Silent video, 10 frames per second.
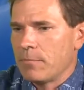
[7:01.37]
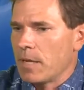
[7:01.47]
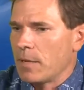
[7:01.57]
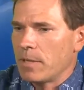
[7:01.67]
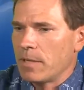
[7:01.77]

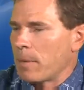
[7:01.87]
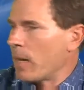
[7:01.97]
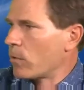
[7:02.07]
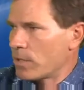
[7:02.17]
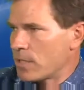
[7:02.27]
maybe
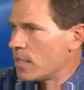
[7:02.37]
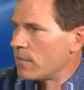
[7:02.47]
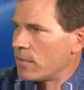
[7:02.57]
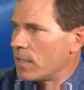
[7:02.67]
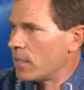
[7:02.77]
power a
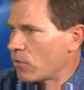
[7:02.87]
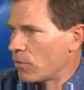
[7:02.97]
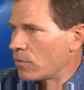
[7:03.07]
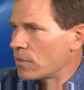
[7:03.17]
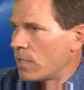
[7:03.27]
TV at
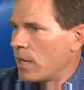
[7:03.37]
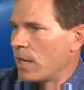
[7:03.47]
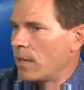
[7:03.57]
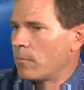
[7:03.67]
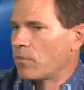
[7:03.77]
certain
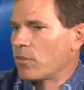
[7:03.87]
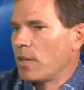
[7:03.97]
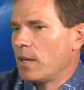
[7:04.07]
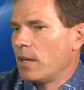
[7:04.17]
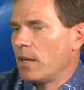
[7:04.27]
times.
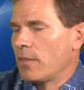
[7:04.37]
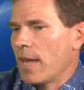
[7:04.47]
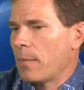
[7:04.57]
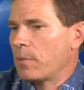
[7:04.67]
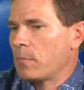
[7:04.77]
They
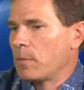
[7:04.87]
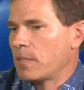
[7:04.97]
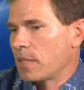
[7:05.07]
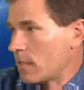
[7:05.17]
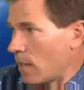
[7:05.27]
happen to be
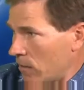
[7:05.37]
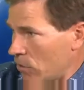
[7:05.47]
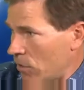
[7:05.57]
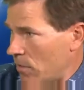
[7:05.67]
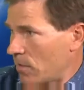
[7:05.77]

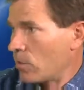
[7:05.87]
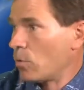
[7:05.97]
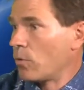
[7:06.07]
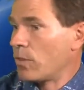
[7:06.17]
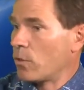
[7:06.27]
technologists,
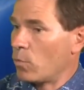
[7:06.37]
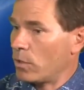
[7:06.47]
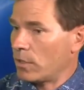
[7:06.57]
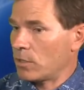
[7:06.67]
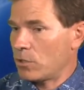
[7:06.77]
so they're
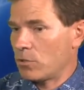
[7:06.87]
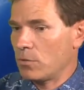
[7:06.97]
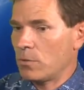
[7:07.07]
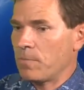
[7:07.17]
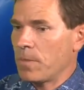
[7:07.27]
willing
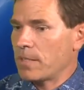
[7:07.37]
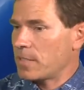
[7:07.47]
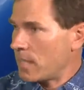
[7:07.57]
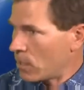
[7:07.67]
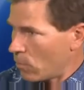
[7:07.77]
to
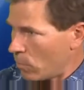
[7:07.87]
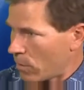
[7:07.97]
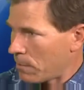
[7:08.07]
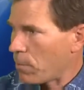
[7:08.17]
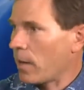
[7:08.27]
tinker
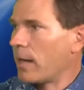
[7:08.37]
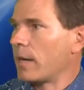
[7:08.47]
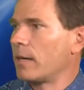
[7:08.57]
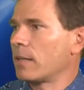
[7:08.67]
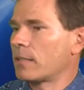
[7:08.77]
with the
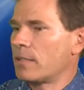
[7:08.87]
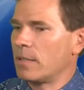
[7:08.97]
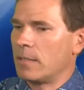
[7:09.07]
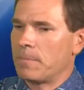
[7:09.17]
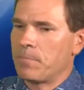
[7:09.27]
product,
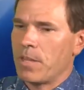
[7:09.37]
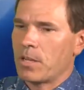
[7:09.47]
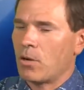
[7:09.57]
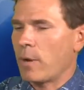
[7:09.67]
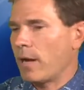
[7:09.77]

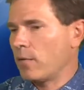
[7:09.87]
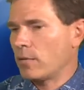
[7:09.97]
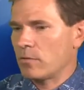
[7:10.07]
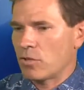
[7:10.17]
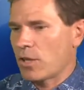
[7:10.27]
go out
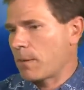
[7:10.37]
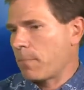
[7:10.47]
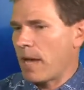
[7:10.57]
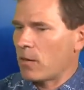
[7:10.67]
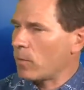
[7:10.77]
and check
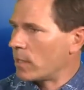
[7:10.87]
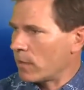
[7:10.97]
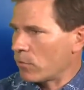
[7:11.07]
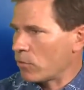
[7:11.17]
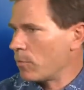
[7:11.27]
battery
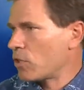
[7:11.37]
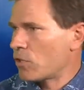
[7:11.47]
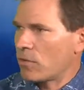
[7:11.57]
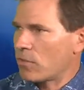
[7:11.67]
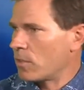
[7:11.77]
levels to make
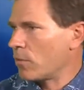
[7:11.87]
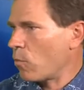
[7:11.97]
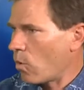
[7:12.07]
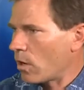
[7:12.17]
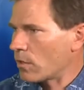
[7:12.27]
sure there's enough
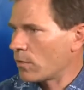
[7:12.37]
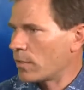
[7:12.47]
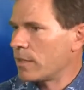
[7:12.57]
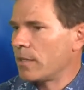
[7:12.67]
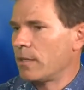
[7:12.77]
water
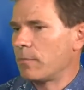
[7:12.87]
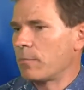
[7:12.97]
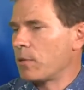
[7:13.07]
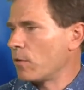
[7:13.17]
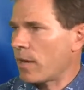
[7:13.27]
in
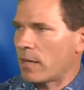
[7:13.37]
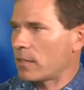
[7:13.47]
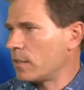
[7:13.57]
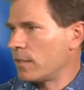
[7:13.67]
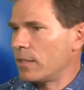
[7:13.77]
them
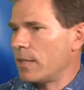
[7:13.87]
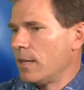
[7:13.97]
periodically.